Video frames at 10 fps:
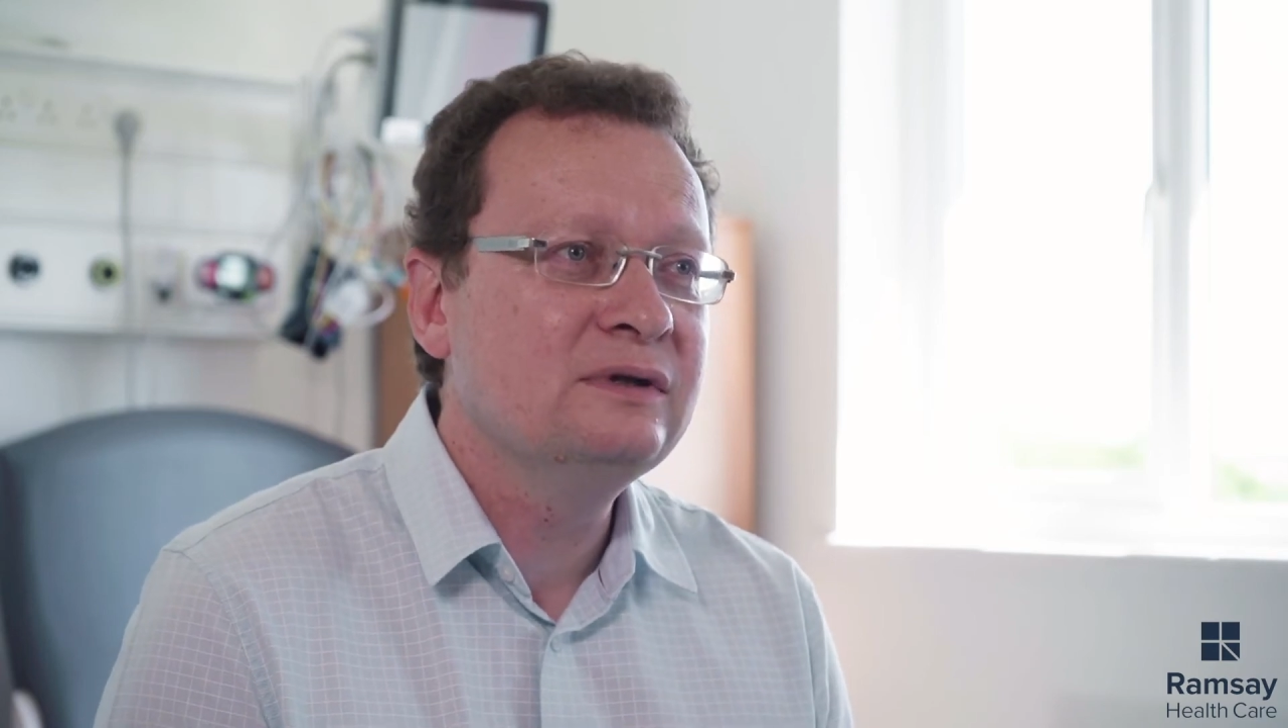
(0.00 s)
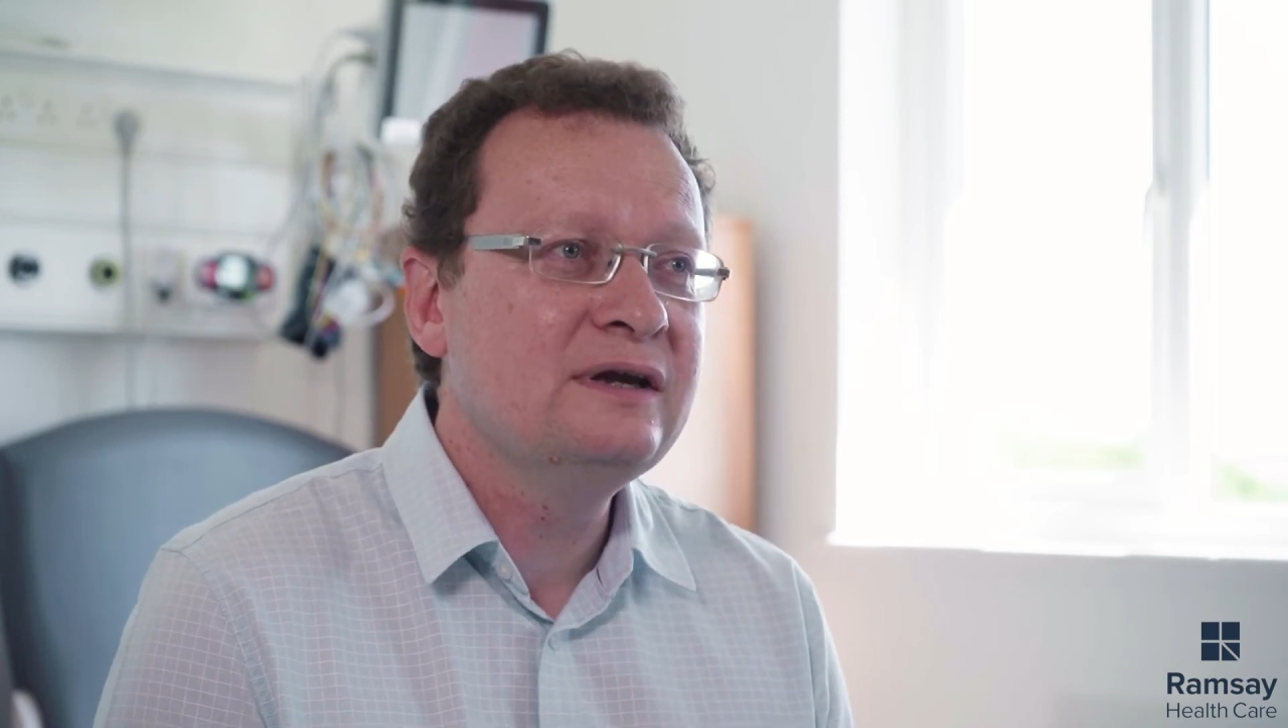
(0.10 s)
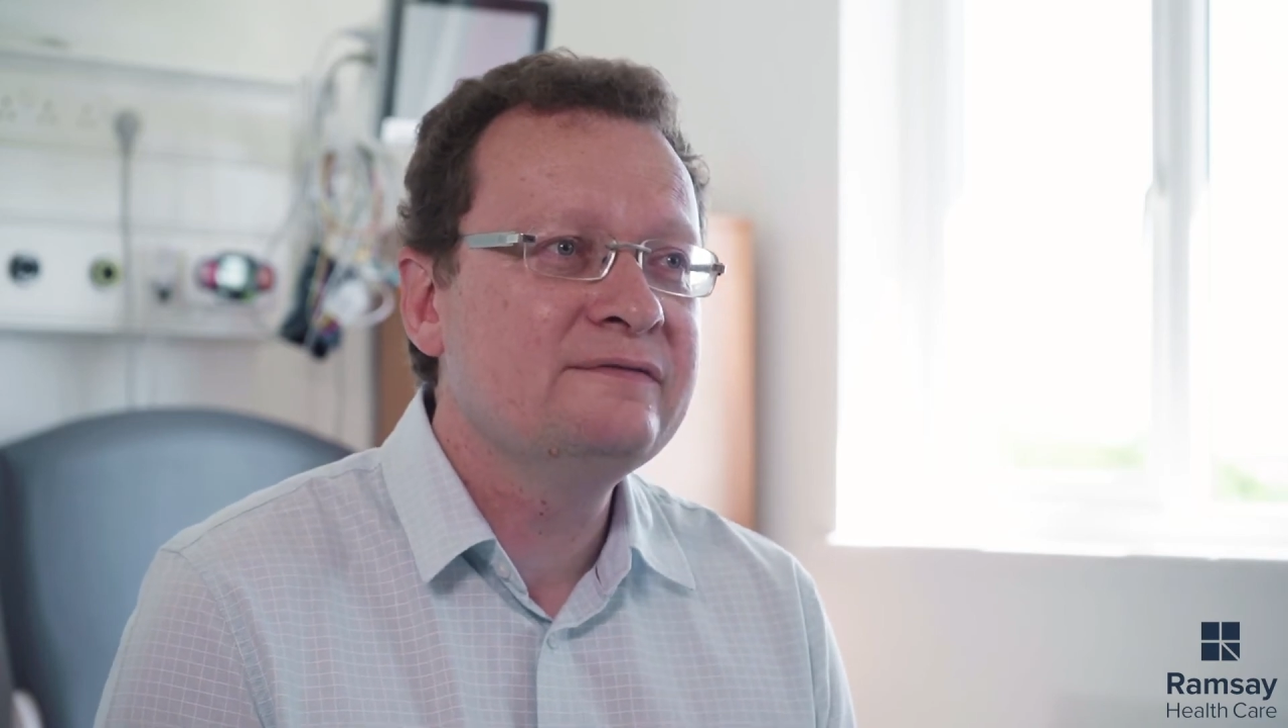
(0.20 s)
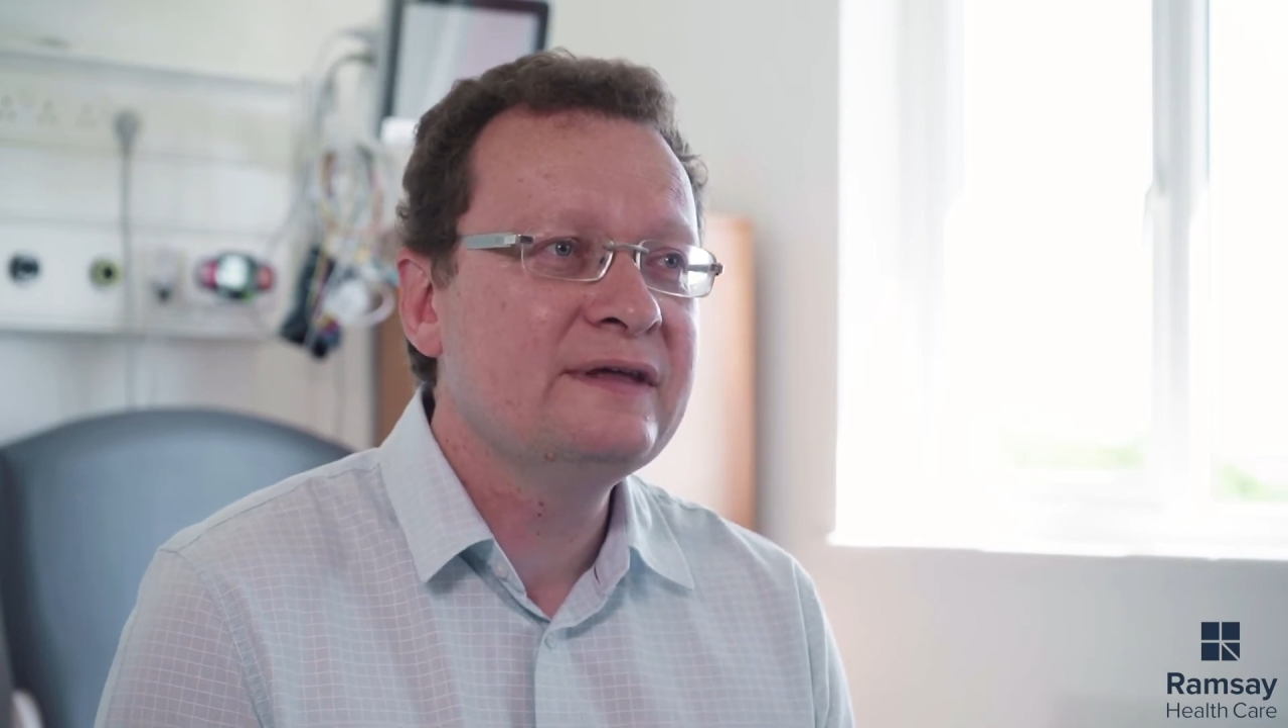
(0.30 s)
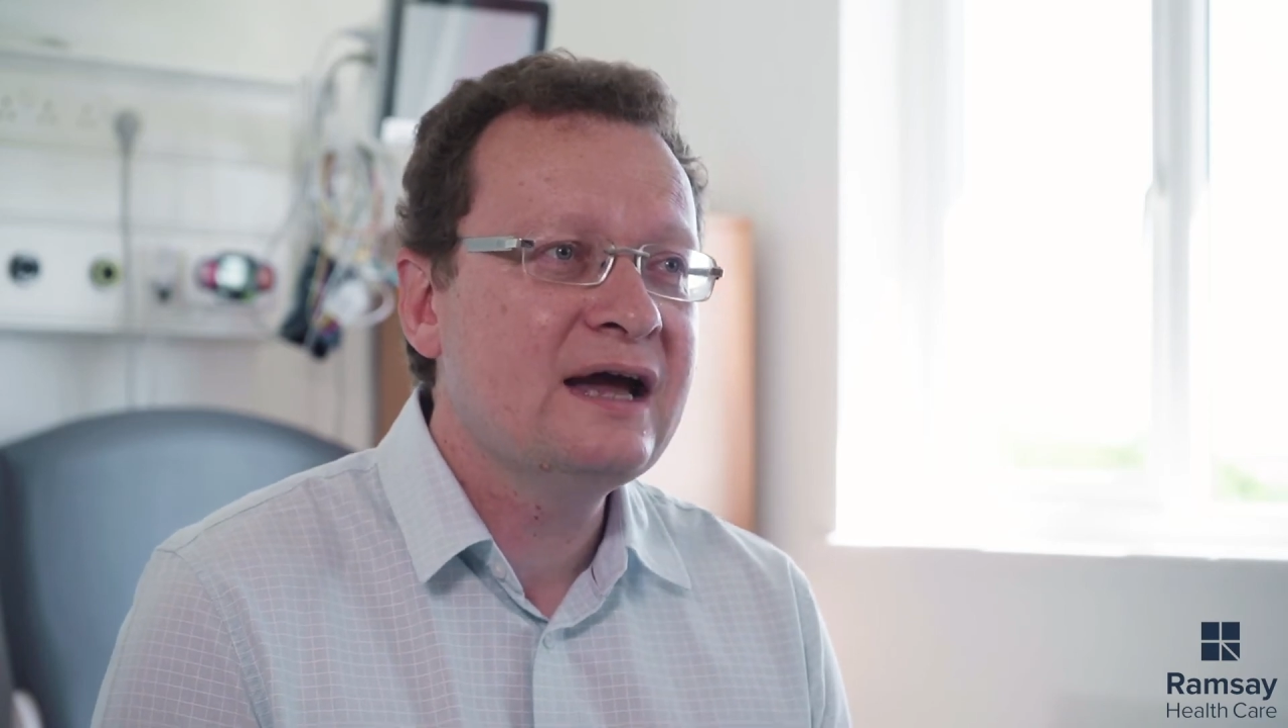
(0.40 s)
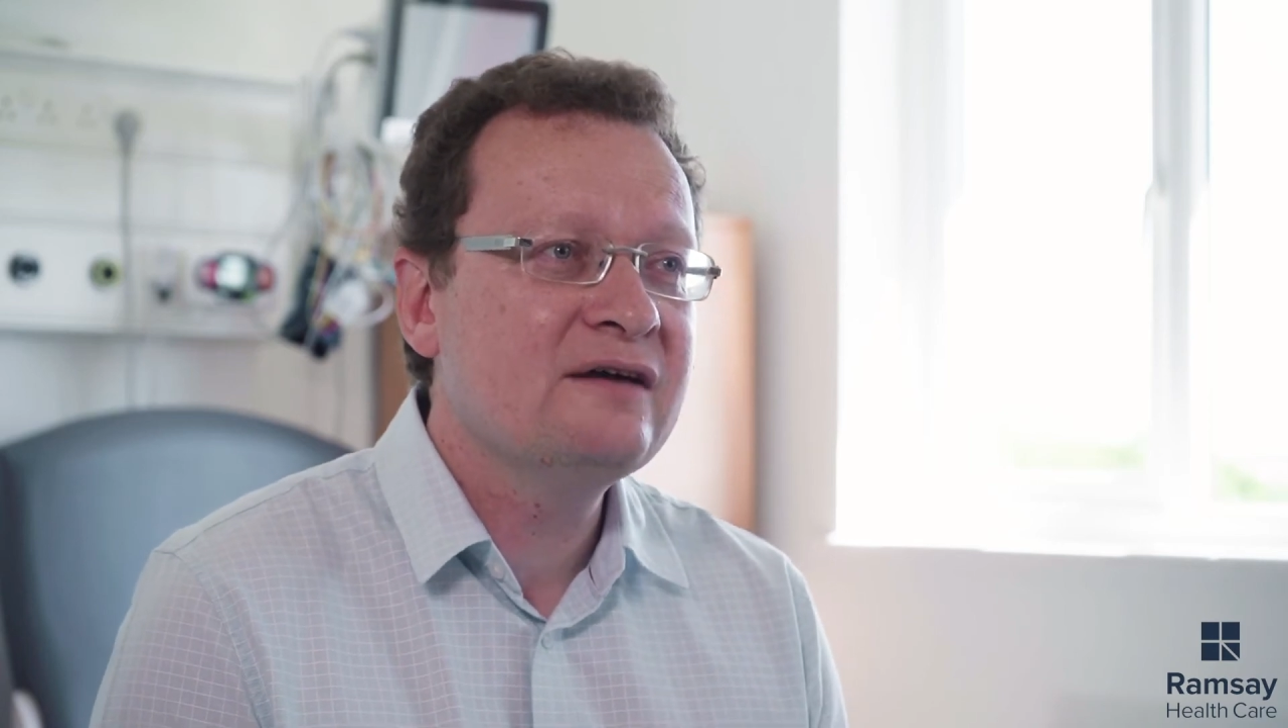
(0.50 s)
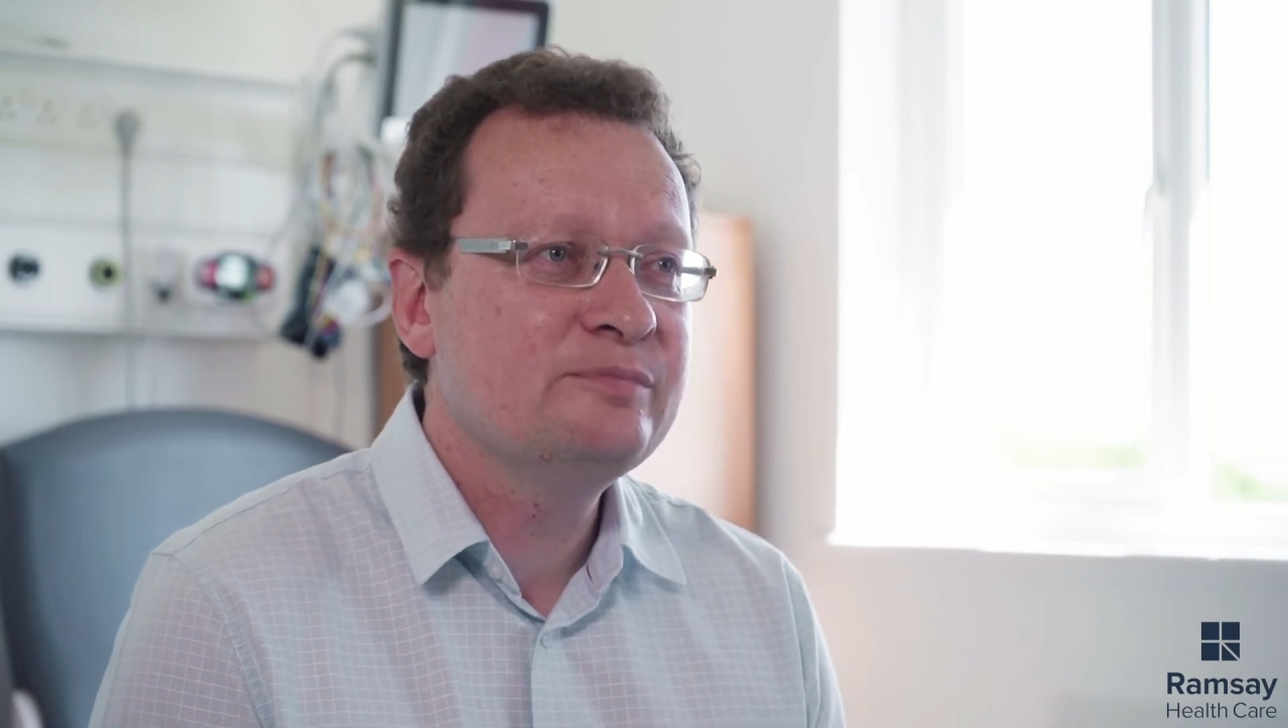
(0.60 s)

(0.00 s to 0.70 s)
if they have